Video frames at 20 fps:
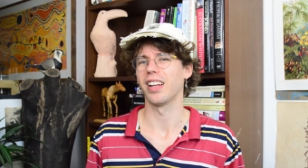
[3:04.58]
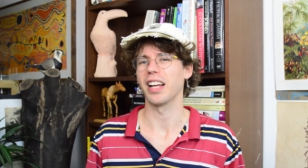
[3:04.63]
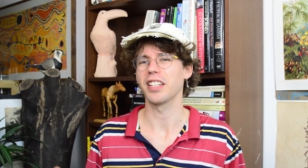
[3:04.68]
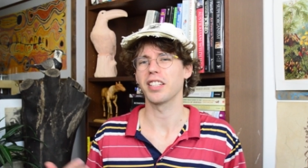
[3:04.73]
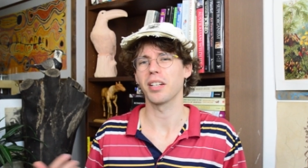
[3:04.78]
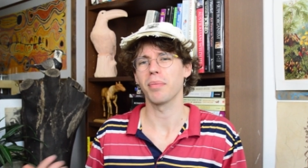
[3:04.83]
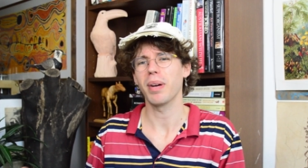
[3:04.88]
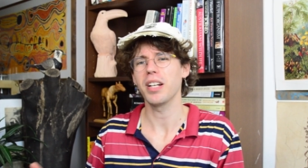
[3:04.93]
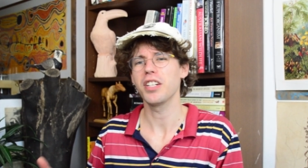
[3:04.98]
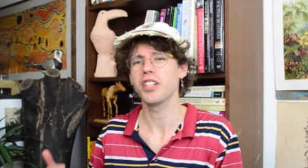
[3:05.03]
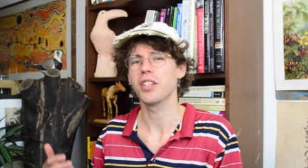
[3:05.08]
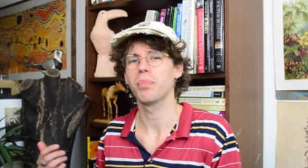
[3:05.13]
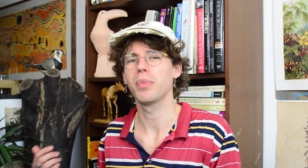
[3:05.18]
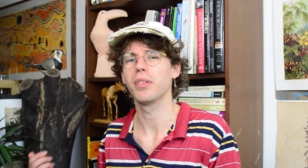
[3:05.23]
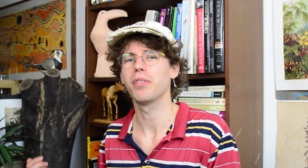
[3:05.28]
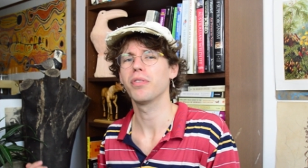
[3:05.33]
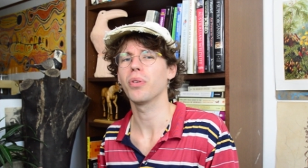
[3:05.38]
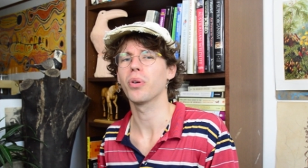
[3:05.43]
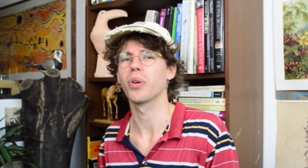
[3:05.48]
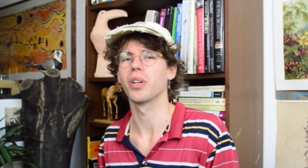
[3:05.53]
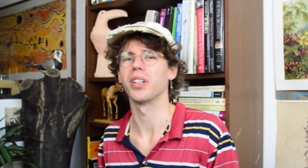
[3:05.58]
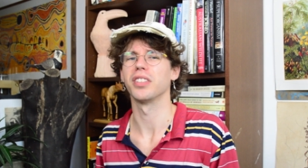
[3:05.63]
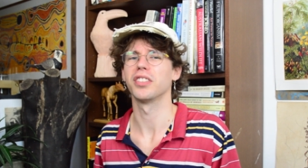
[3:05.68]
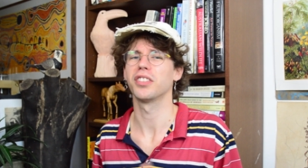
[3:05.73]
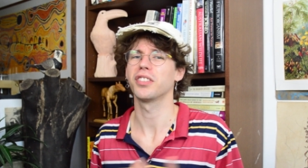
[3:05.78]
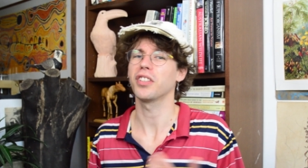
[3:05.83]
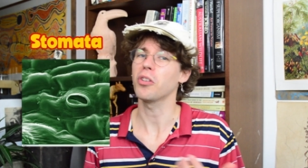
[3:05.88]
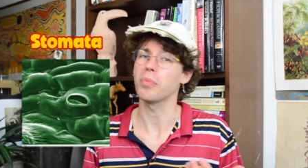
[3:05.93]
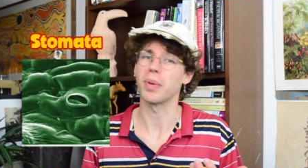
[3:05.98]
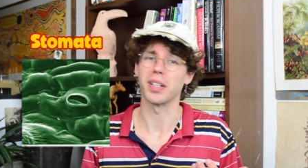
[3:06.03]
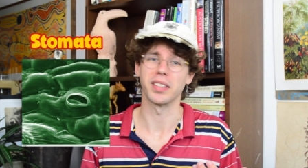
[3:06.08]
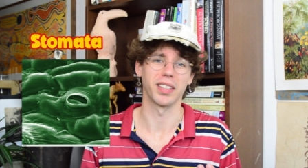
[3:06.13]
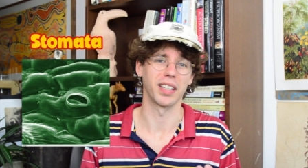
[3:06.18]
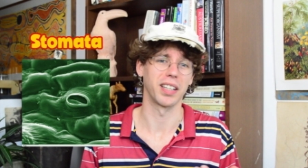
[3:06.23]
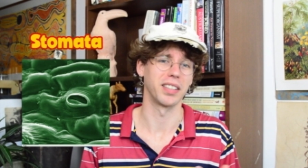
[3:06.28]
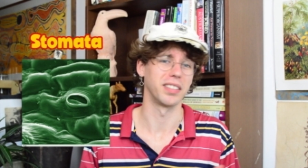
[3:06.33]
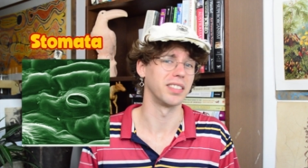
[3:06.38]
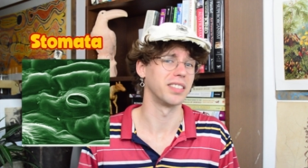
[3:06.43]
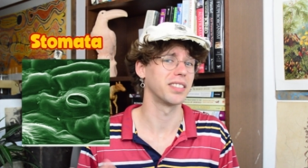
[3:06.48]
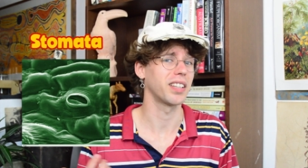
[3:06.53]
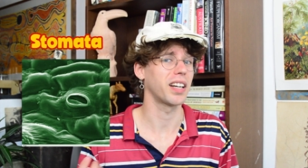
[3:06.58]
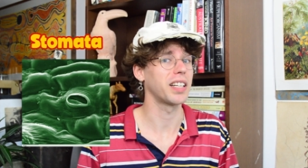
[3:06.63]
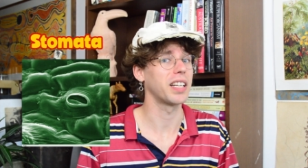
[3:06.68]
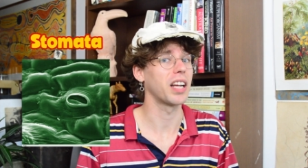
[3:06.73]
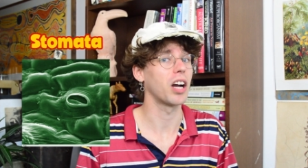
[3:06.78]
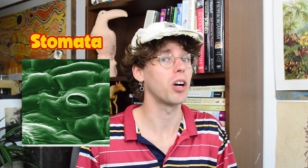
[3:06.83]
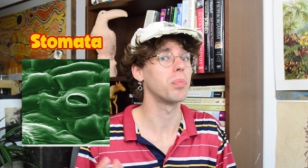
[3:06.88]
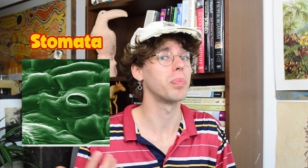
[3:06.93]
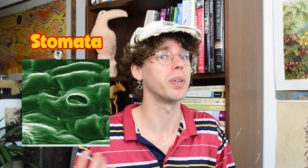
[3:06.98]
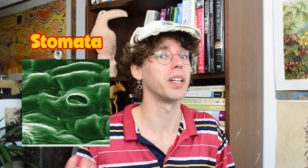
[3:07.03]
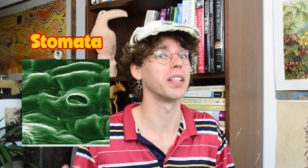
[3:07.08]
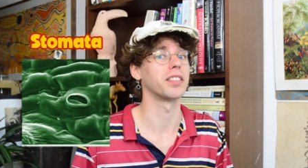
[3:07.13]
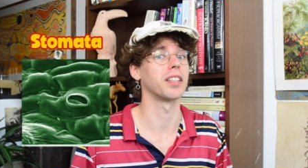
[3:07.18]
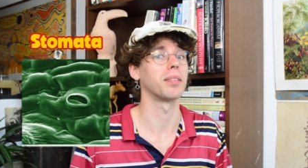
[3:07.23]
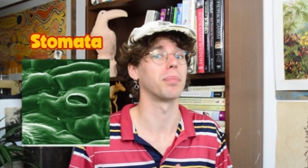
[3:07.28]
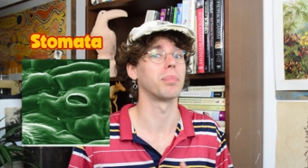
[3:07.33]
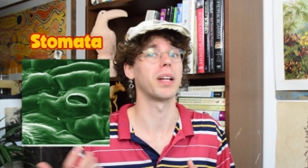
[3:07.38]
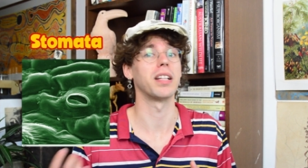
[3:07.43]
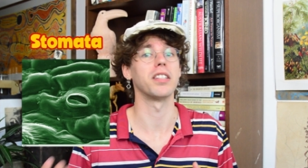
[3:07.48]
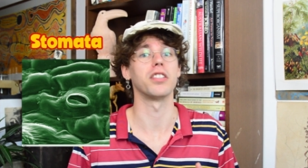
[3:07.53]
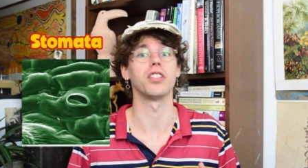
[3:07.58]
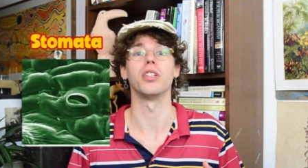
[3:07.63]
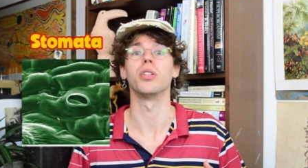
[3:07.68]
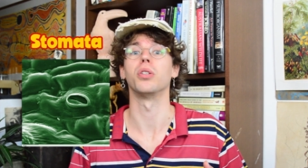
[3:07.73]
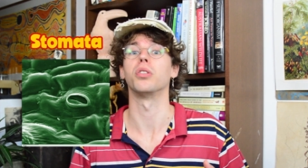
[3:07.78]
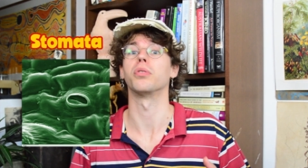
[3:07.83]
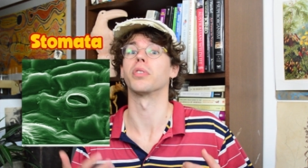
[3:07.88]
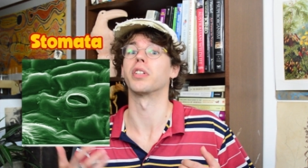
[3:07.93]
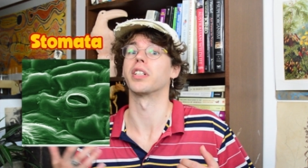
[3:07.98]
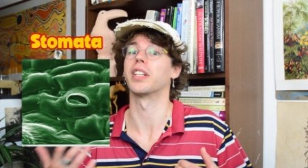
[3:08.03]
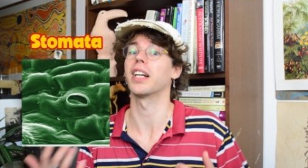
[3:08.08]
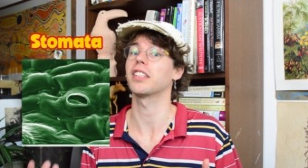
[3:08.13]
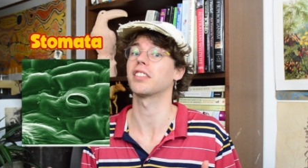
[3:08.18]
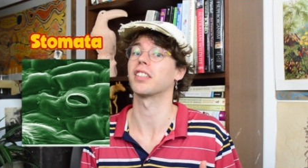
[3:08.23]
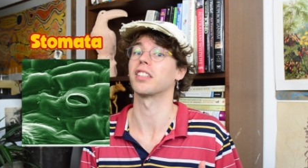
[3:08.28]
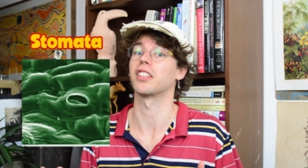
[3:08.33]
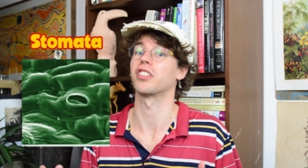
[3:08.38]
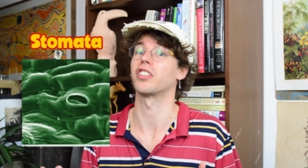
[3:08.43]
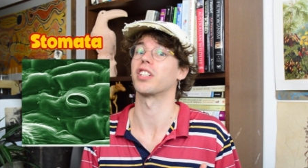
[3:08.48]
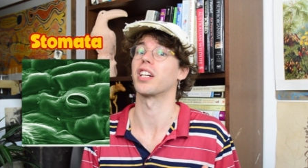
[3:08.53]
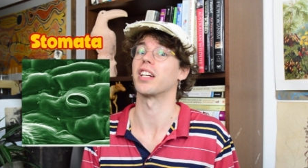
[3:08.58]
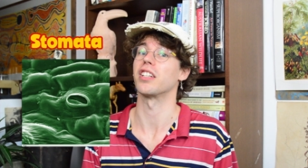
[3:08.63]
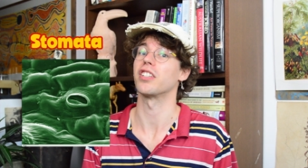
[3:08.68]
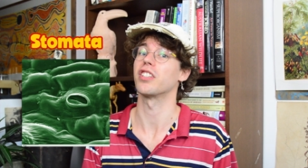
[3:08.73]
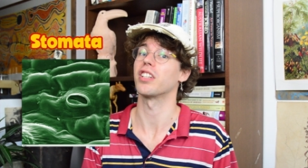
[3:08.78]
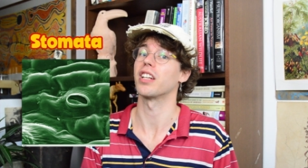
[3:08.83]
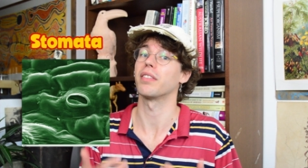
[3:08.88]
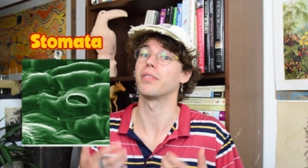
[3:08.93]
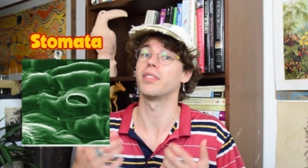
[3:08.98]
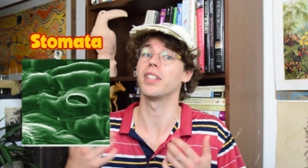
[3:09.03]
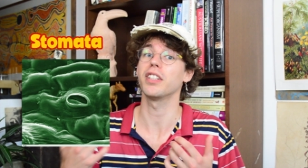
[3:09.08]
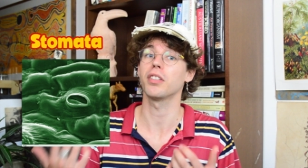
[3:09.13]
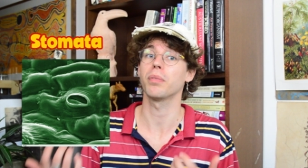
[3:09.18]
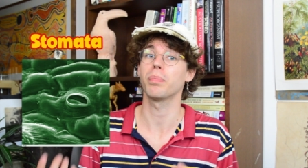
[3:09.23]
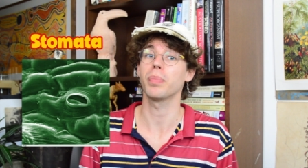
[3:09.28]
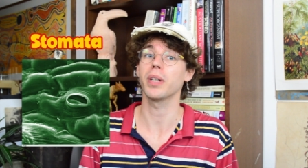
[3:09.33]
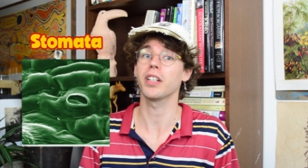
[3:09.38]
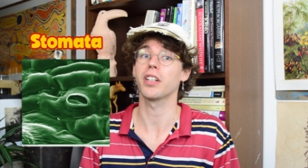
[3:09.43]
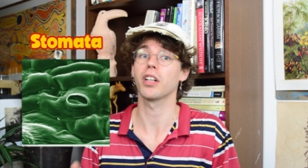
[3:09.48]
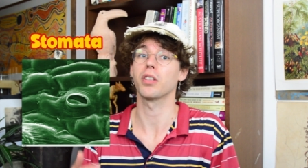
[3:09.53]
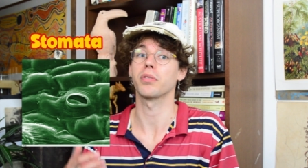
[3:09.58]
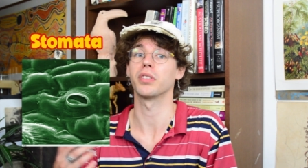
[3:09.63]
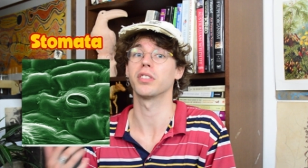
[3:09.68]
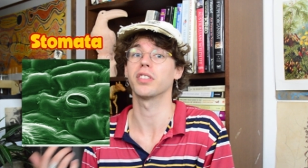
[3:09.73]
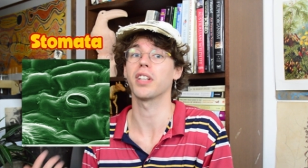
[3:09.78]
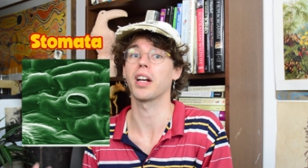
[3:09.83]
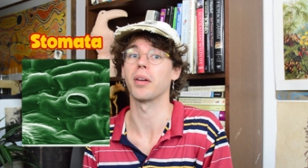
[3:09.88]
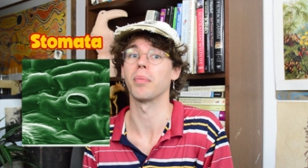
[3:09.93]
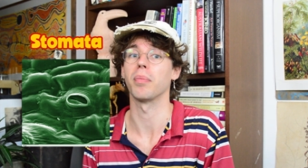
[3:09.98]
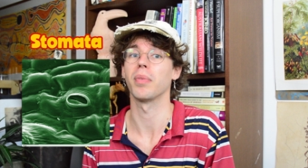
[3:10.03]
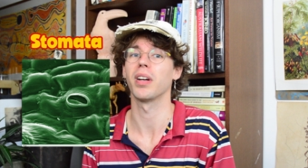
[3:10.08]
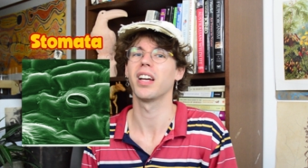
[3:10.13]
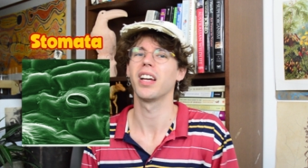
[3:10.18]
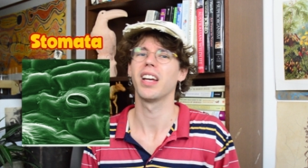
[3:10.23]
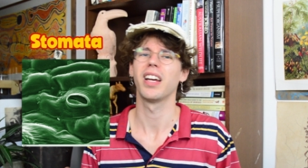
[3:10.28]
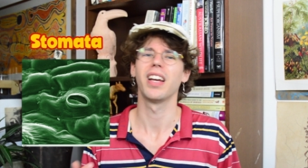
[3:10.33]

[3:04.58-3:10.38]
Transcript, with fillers: As I mentioned before, stomata, the tiny openings that plants use for gas exchange, have disappeared over time,